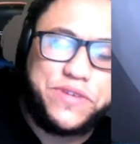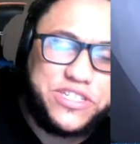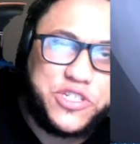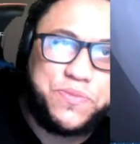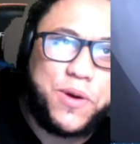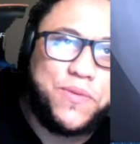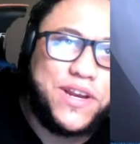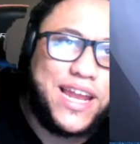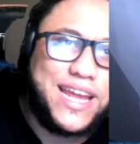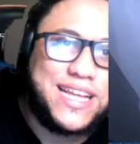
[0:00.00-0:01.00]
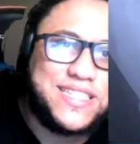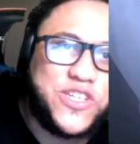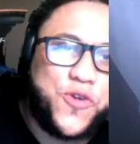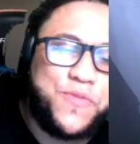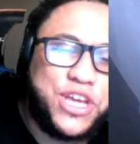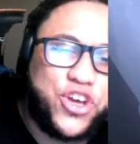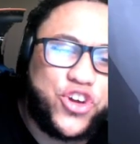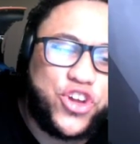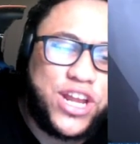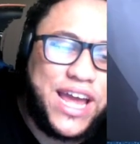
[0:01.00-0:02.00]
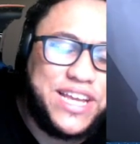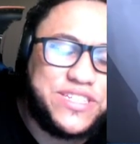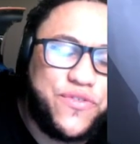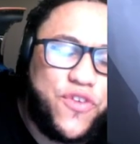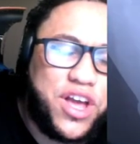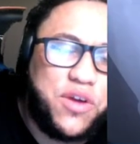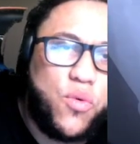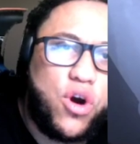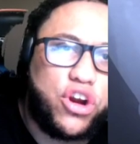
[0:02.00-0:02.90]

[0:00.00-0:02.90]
Beast is probably like instead of being a good guy, he's a fucking war